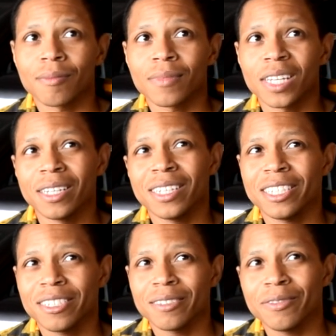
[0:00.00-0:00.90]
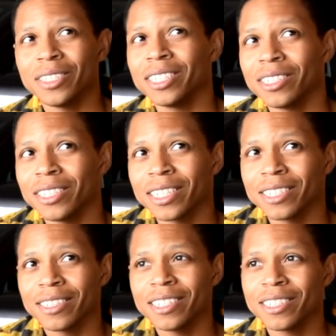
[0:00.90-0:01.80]
Man, that's really all I can
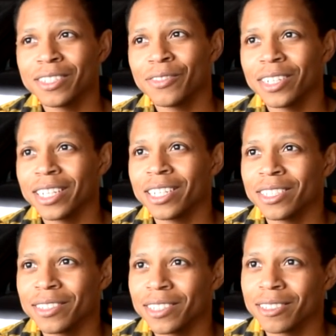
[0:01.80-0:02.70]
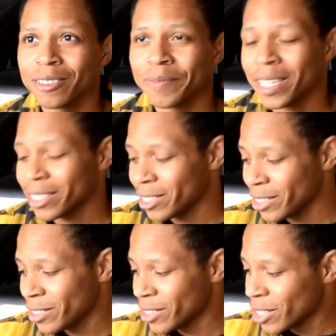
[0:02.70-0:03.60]
think of right now that's actually
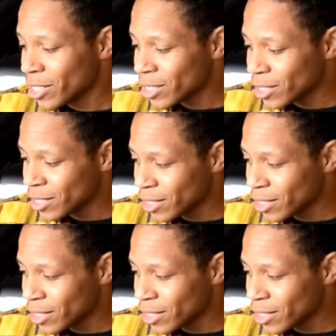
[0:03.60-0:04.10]
in the car.